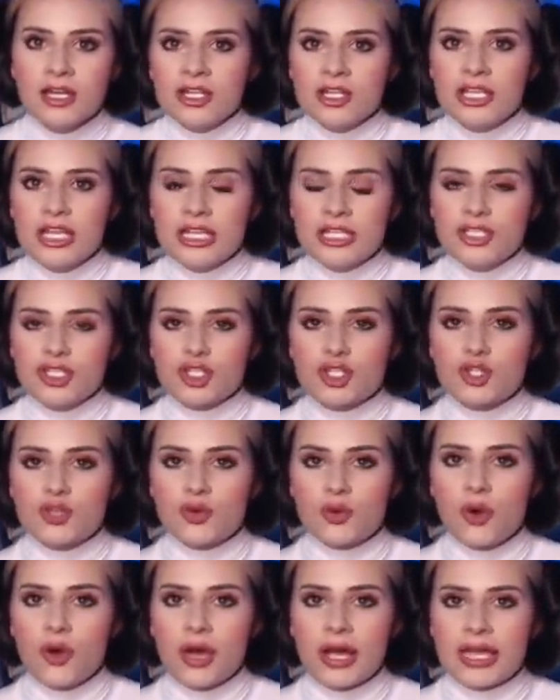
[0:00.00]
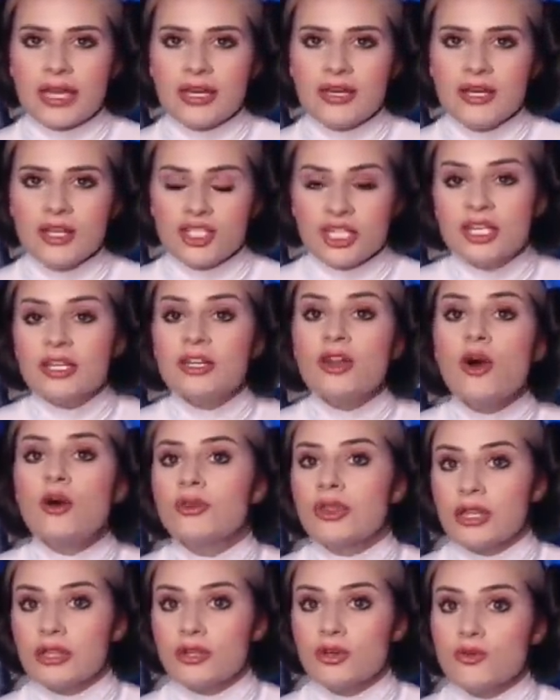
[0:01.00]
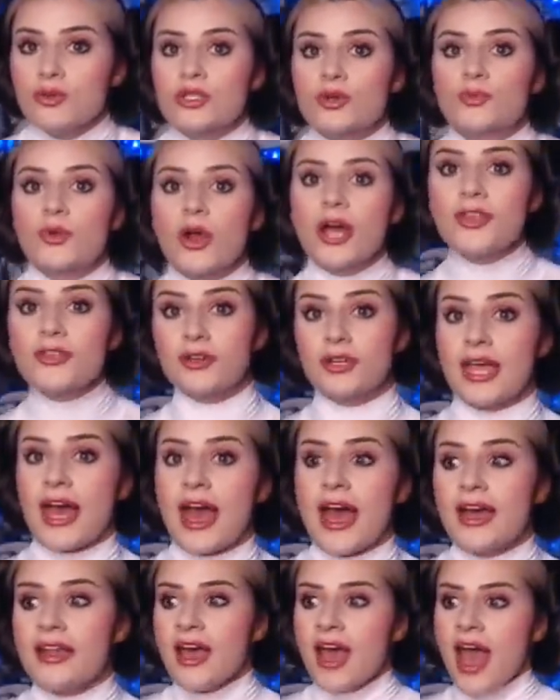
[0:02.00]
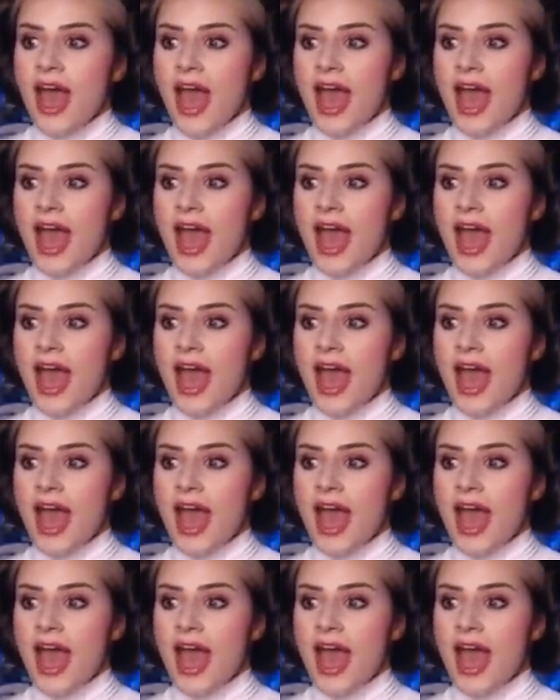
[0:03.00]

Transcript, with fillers: get destroyed. She didn't know that Luke was her brother yet.